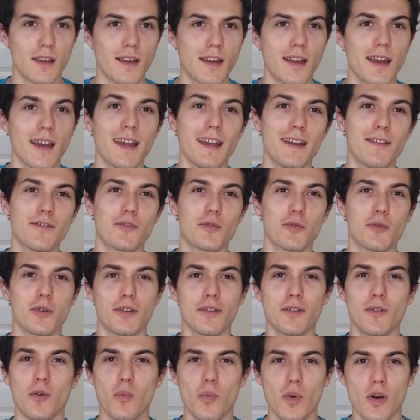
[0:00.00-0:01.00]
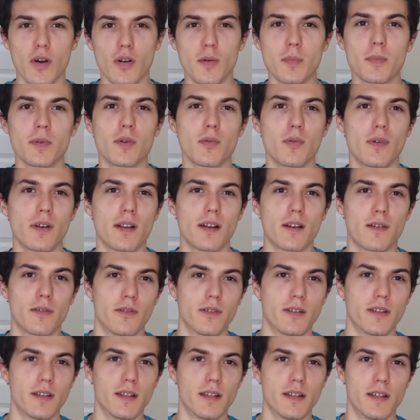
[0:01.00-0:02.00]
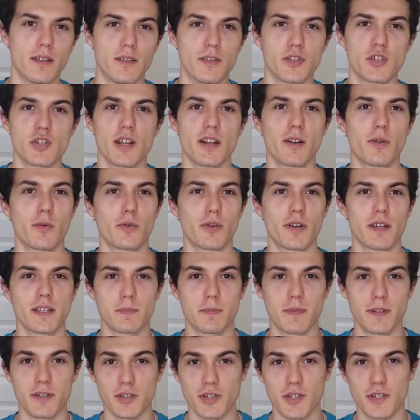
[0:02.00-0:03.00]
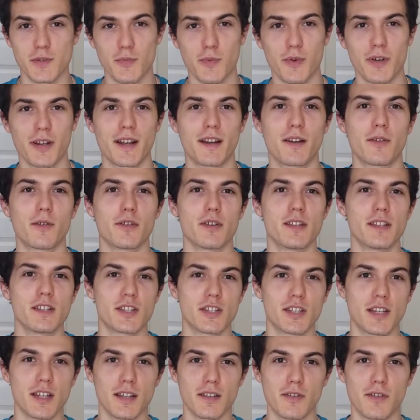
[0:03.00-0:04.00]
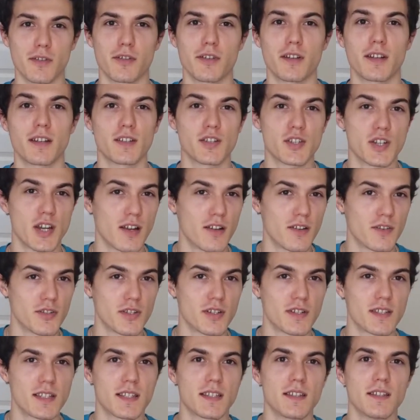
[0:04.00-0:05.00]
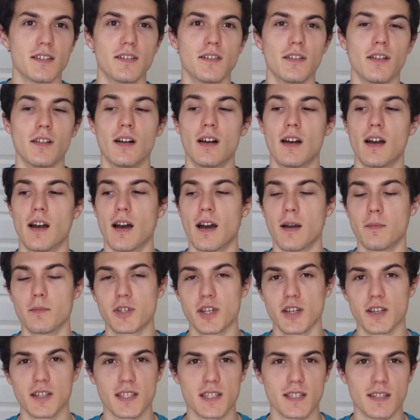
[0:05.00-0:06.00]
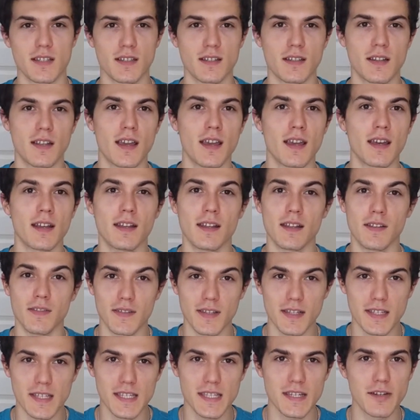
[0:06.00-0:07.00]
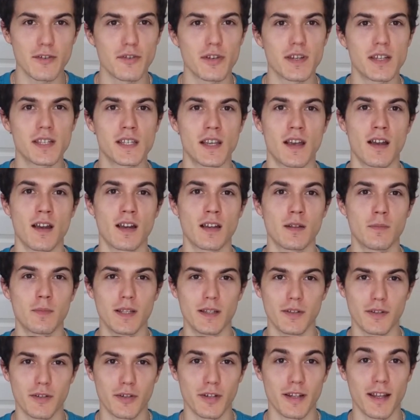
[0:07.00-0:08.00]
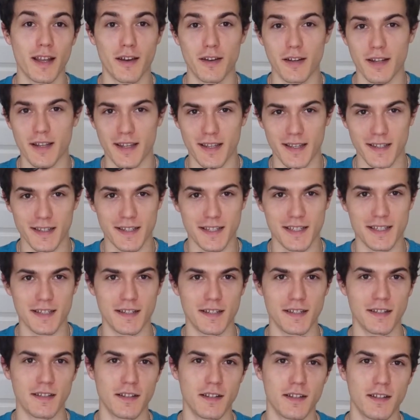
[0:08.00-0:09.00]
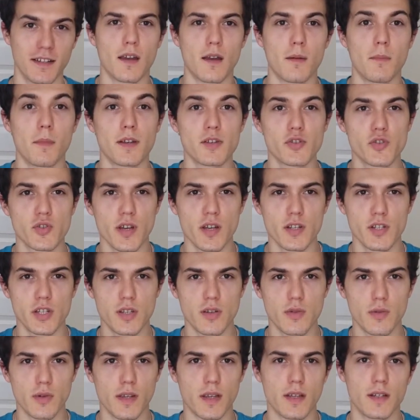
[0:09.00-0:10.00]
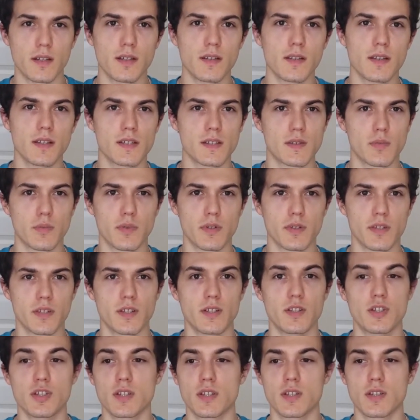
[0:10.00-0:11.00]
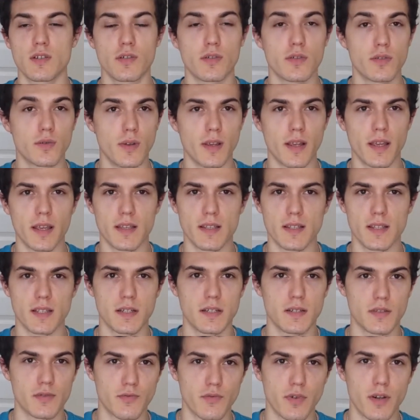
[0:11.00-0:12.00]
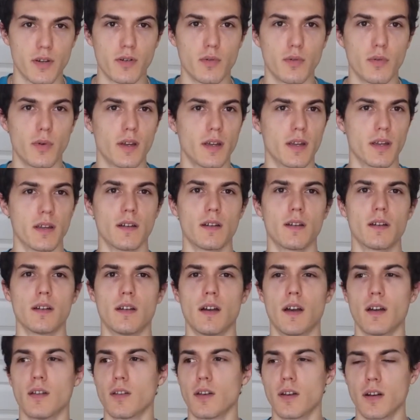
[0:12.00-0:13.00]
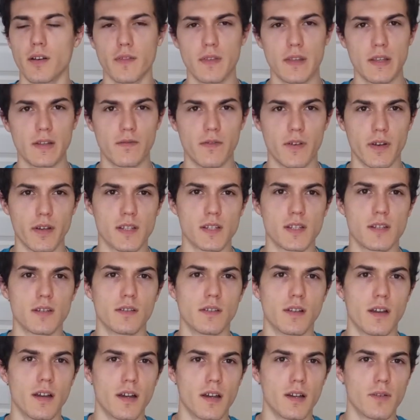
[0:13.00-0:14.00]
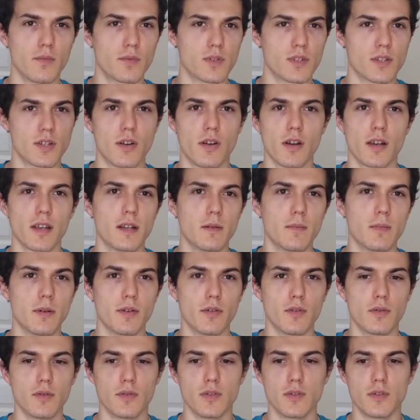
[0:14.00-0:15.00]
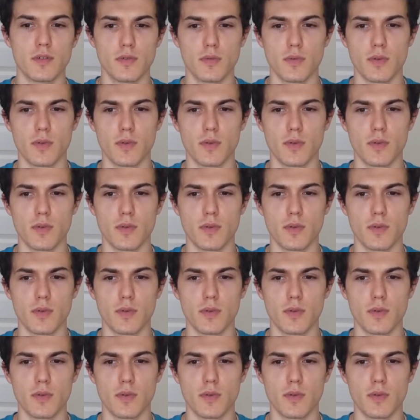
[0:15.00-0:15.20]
Hey everyone, welcome to 1 Hour a Day, the channel where I spend just 1 hour each day learning a challenging skill. I'm Justin, and in this series, I'm going to be learning how to handstand. My strategy going into this was to just start doing handstands right away. A lot of the advice online was talking about